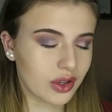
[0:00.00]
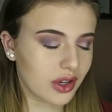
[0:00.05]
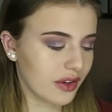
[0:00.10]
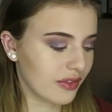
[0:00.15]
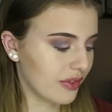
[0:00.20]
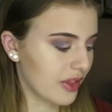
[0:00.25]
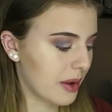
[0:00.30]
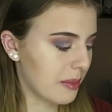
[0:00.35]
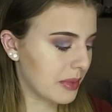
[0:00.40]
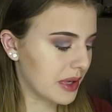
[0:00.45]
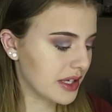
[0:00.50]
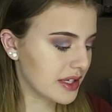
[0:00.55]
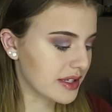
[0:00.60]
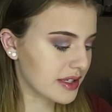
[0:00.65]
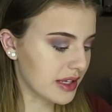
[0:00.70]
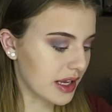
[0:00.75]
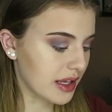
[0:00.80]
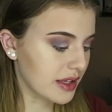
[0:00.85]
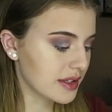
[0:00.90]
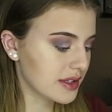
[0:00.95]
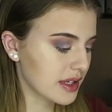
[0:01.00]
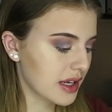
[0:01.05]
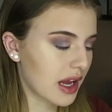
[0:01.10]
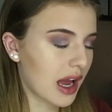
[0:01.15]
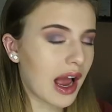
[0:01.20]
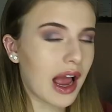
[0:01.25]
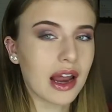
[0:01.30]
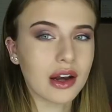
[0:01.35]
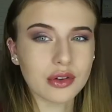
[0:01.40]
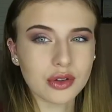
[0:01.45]
if that makes sense.
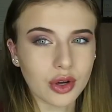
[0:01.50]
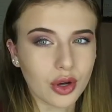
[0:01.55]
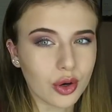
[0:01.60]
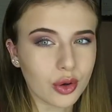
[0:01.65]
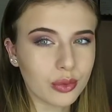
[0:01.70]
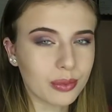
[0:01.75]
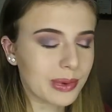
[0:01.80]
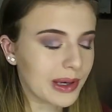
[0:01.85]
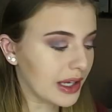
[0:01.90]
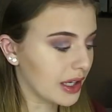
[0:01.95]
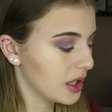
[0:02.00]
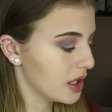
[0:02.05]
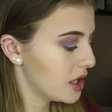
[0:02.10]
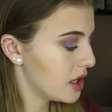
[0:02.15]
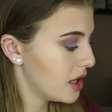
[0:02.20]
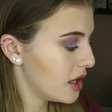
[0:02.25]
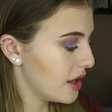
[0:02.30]
I don't know, but